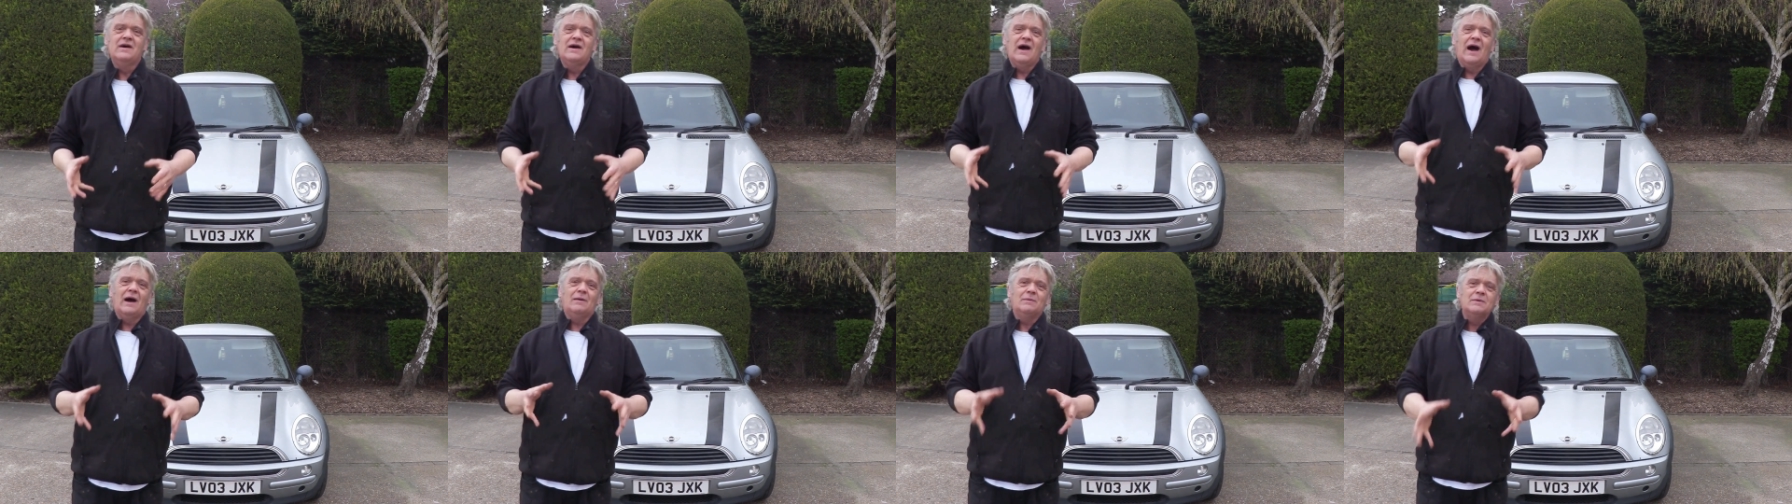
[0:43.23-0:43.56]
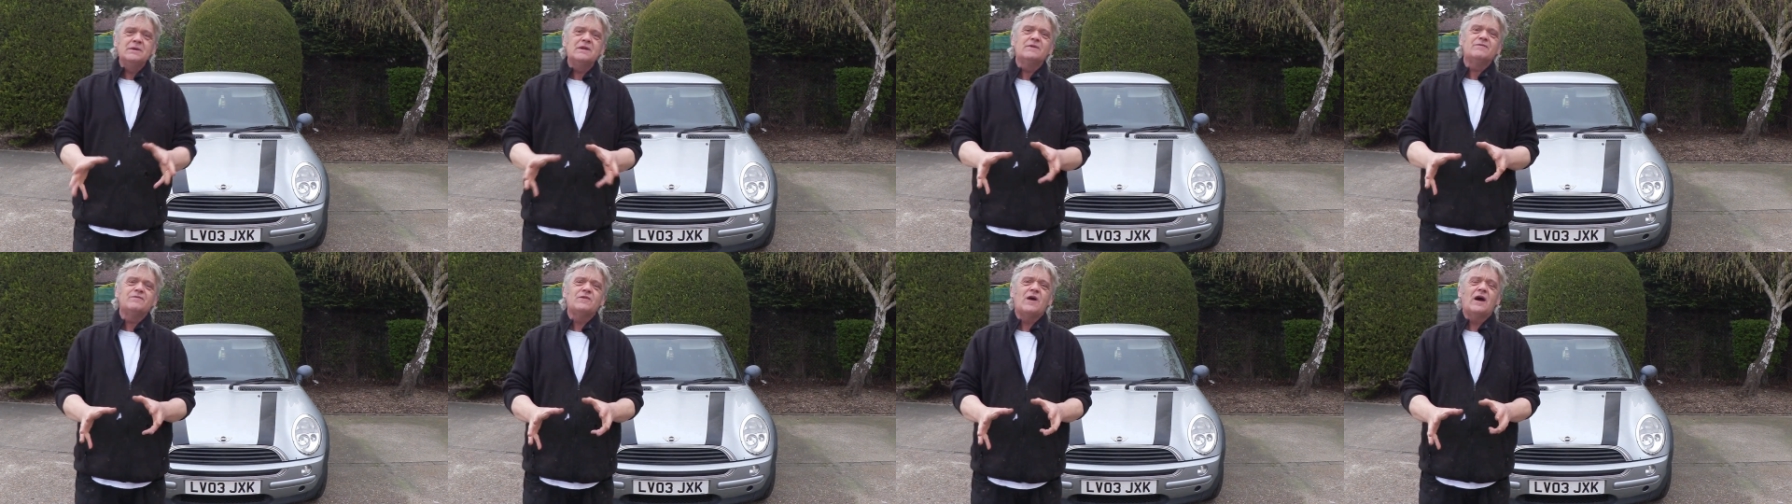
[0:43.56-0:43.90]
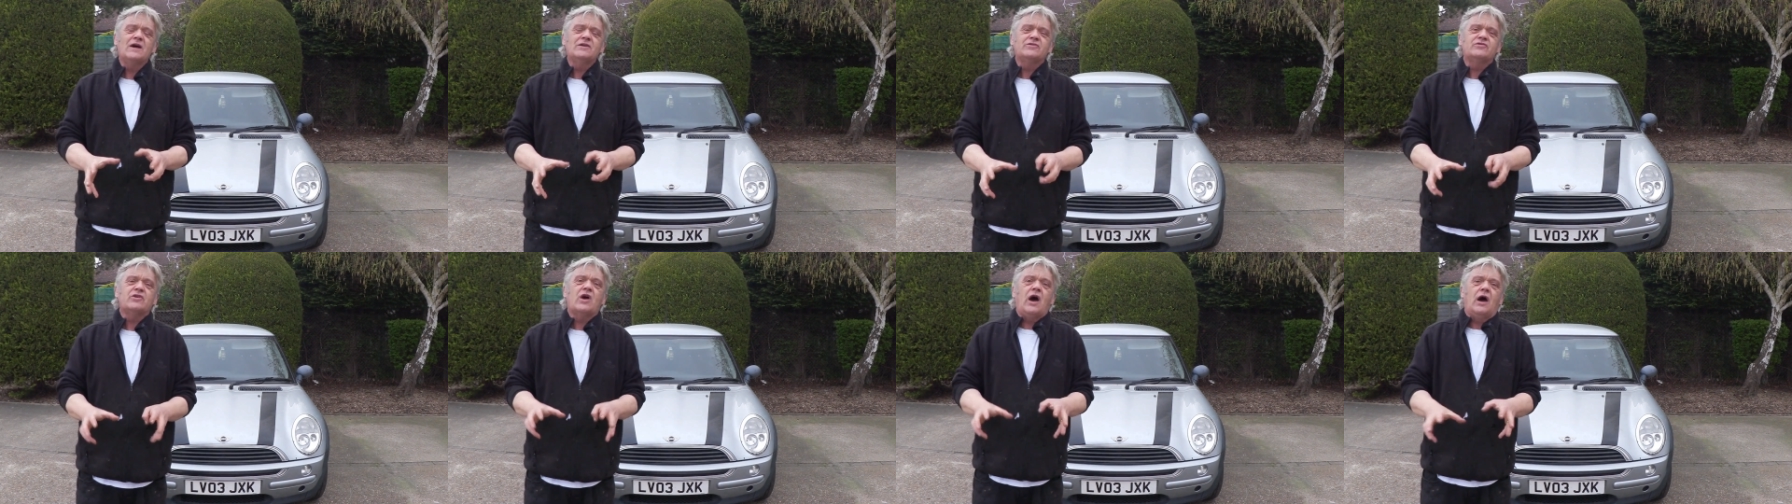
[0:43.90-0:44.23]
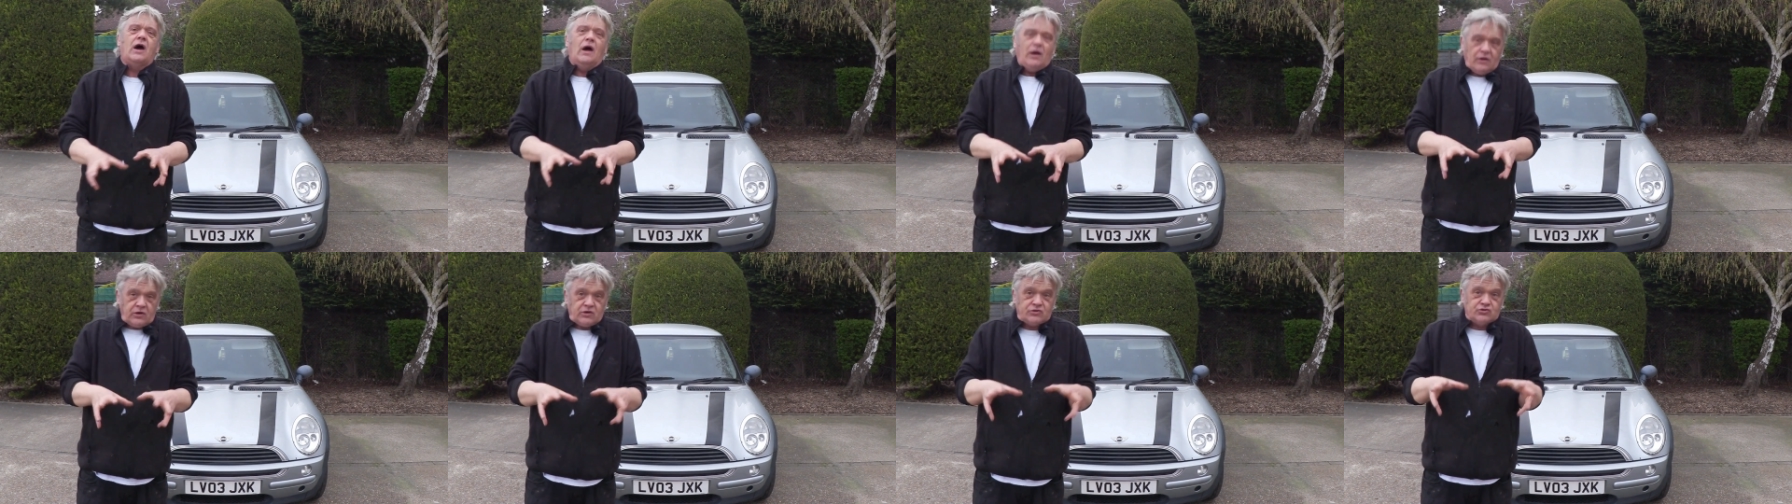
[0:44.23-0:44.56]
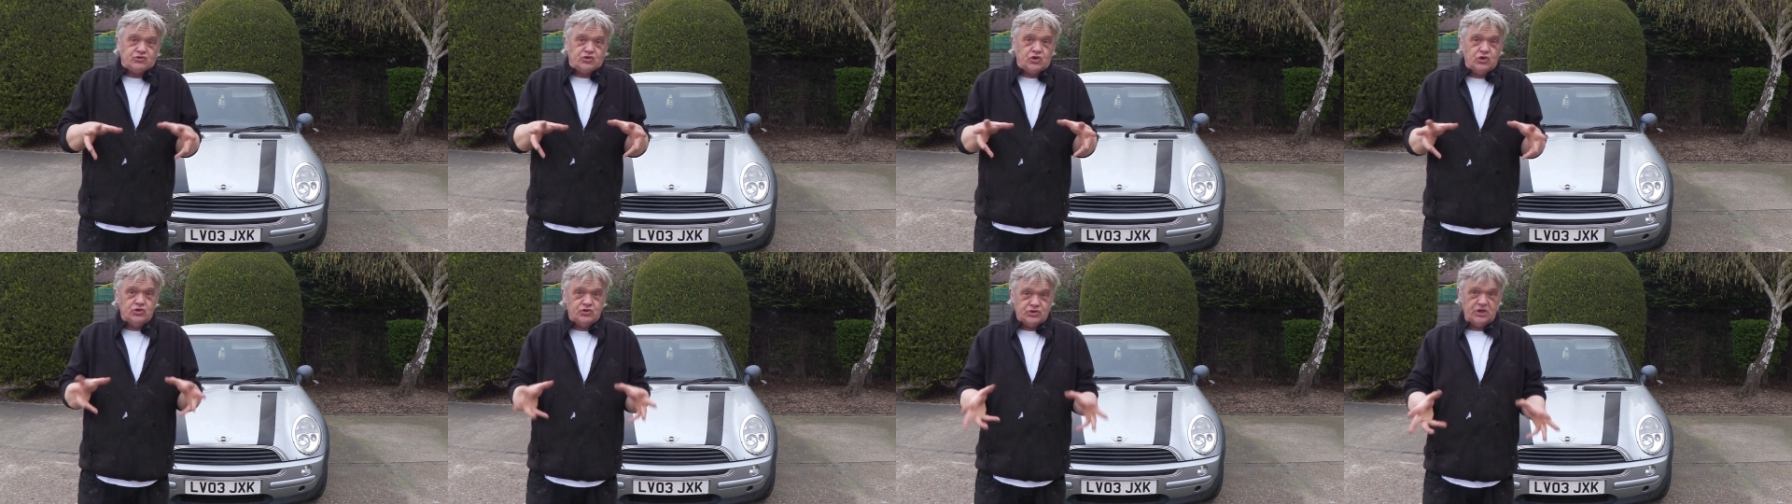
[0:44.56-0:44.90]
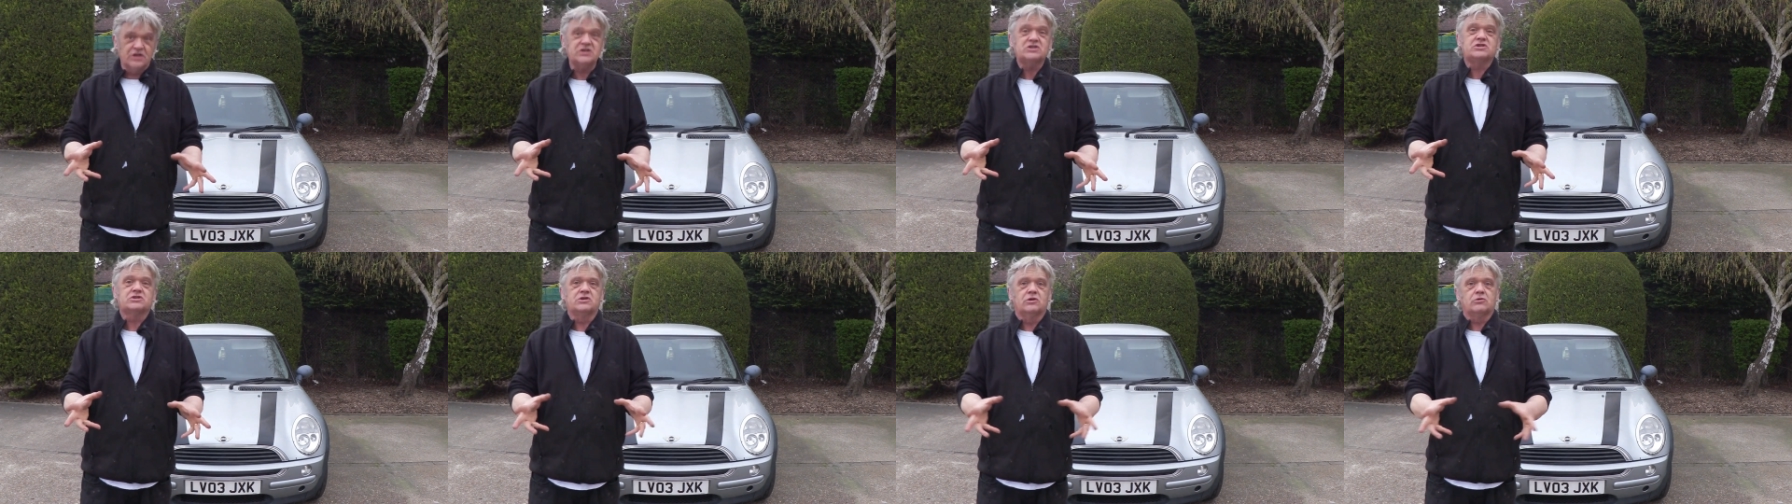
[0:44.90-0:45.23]
I would have liked a
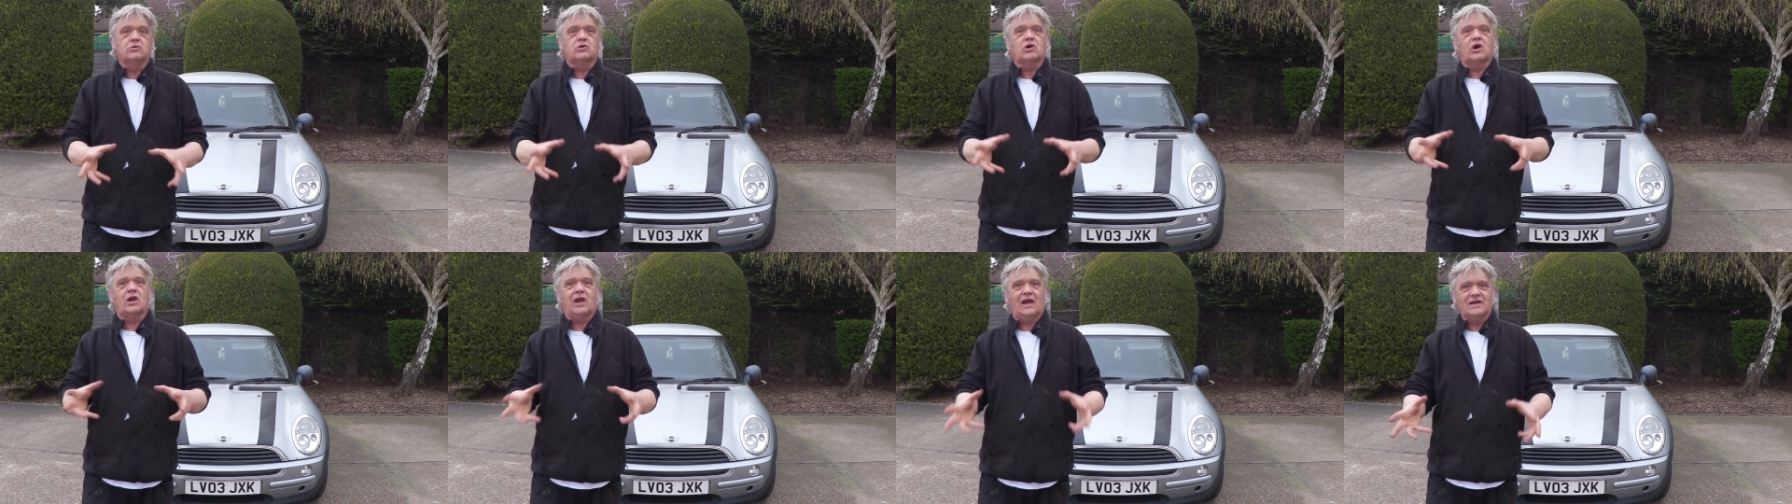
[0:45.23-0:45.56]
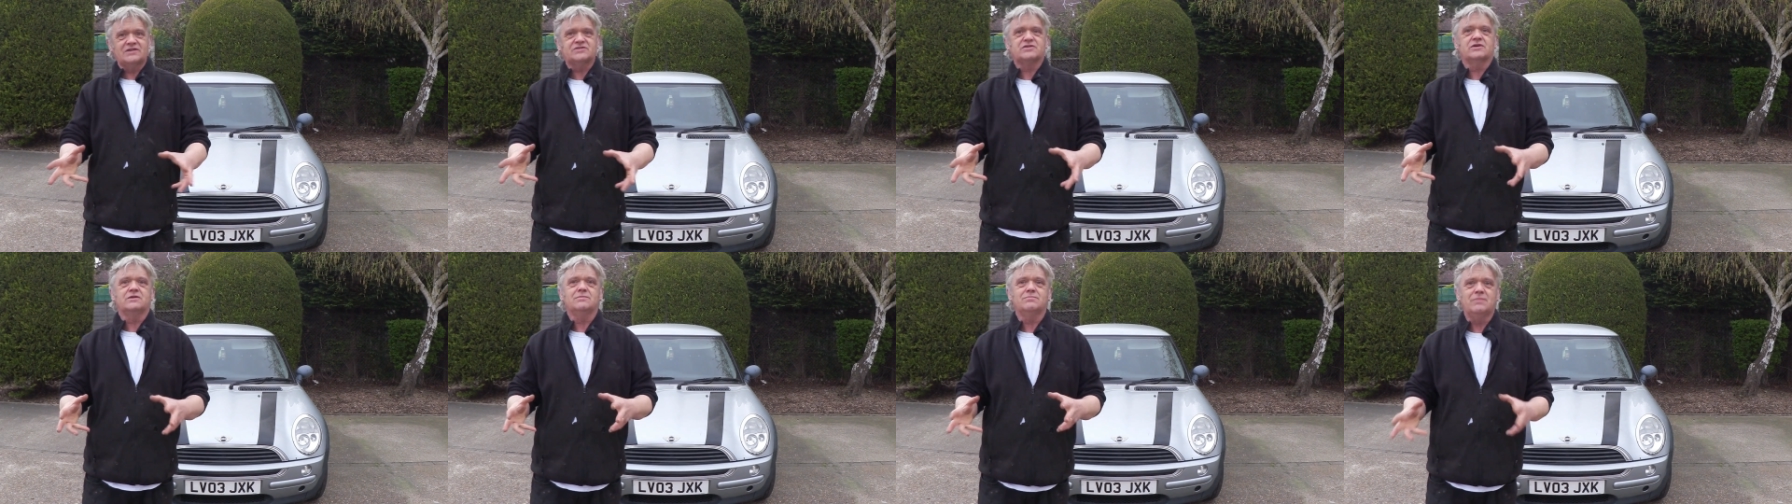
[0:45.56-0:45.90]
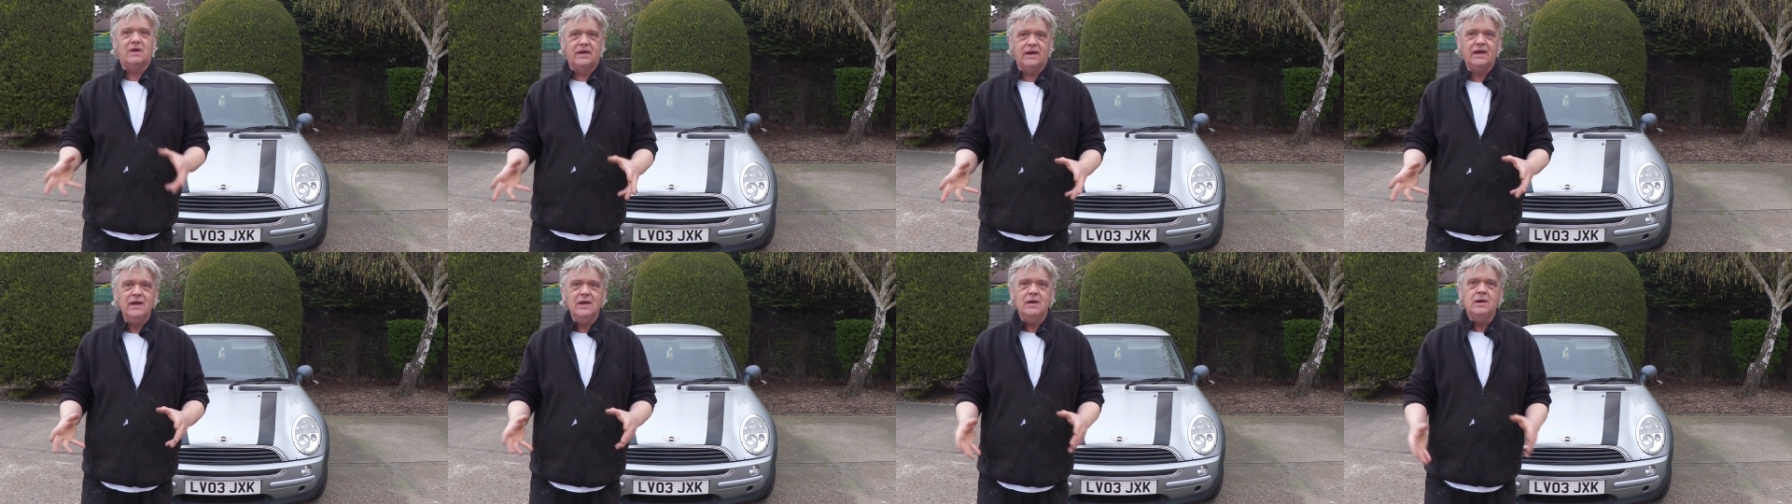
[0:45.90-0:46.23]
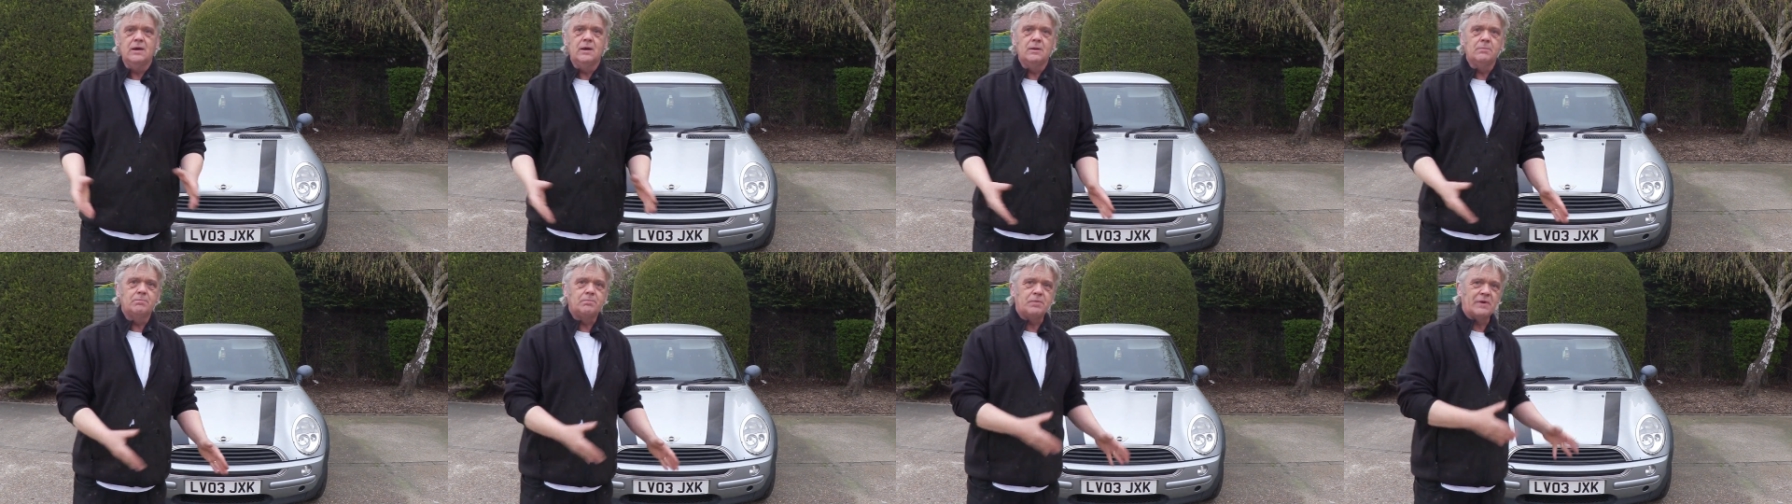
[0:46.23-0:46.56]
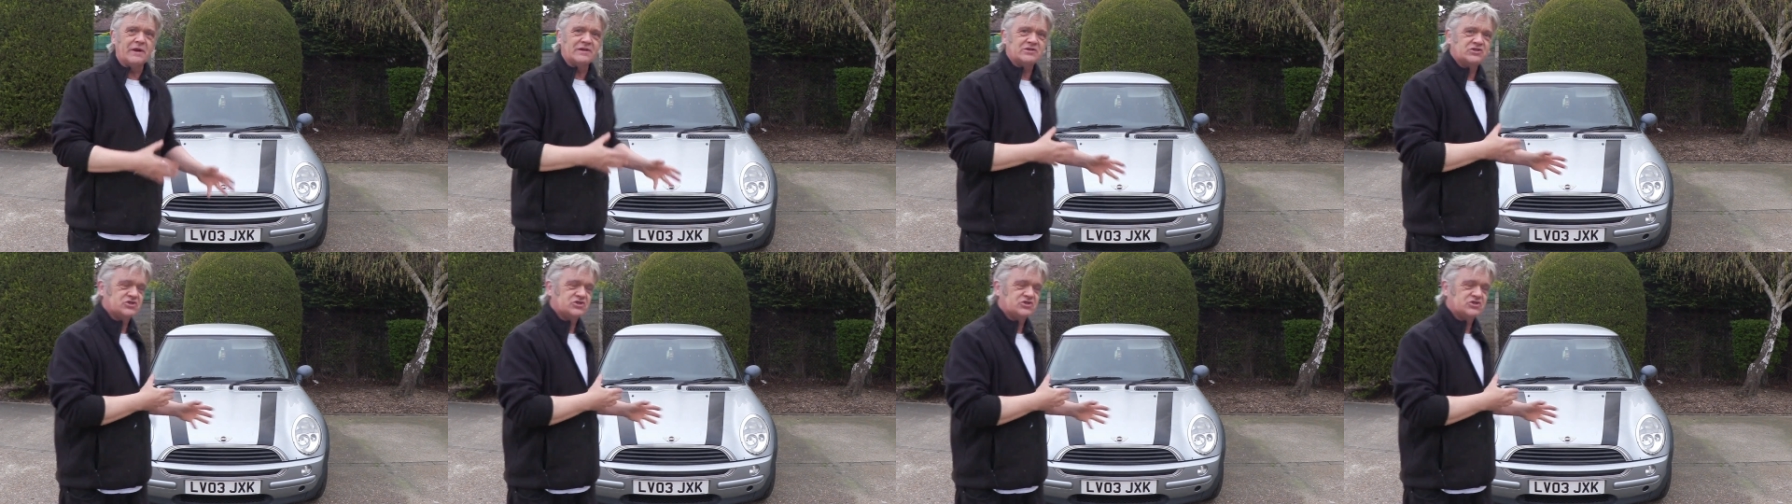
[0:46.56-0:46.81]
traditional classic mini, but I